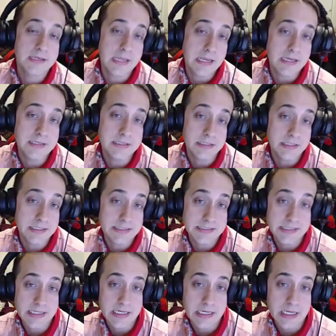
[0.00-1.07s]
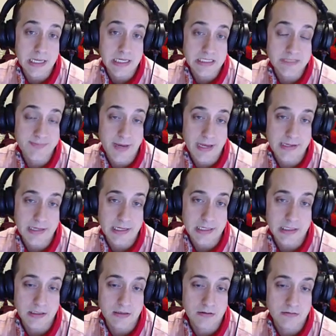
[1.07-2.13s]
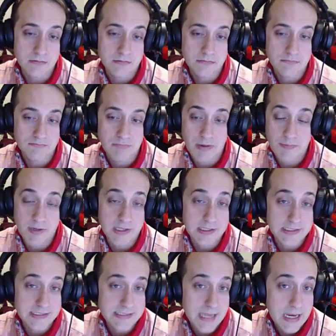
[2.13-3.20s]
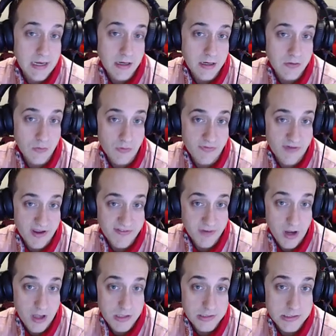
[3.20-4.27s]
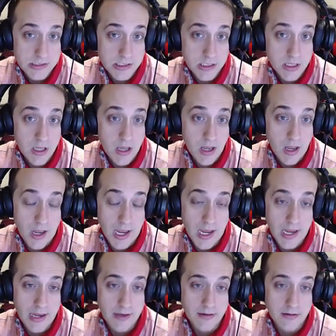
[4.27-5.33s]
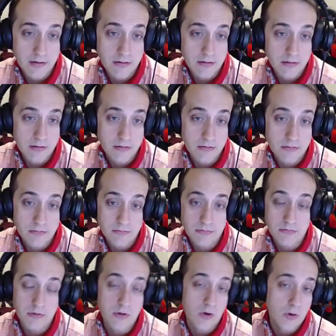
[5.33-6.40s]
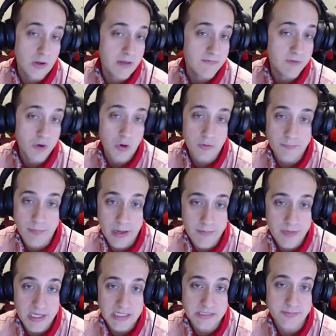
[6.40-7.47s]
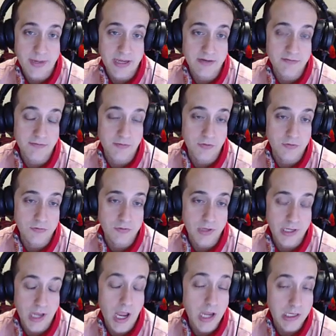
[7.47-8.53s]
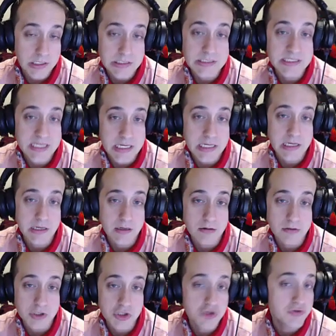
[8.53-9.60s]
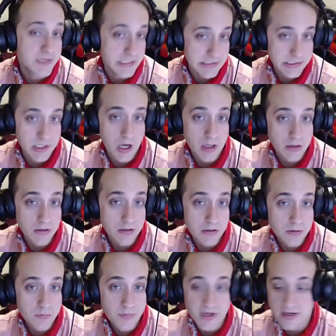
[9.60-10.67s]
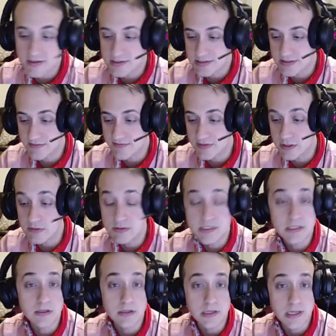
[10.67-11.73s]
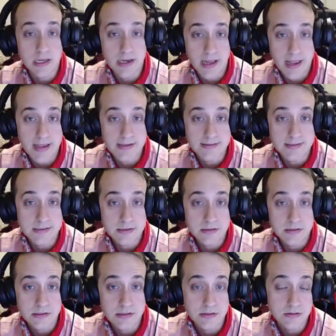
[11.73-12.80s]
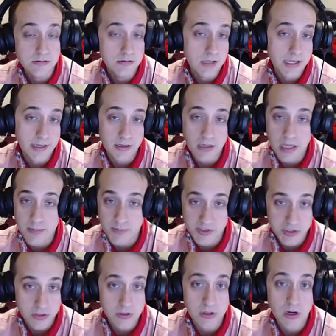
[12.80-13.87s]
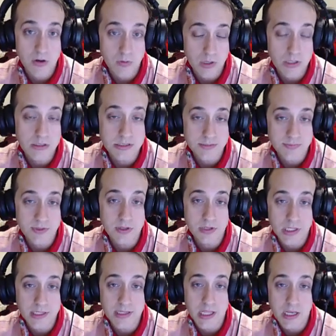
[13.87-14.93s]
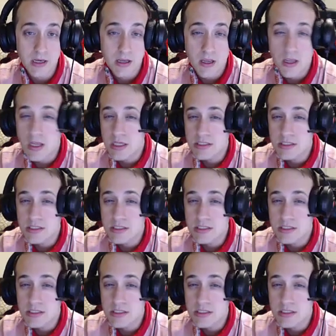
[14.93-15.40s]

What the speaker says: I could easily see expanding maybe an estate into a 5 cost, and even though it may be expand food, like I could see choosing Scholar because of the utility it has to like keep a turn going or something like that.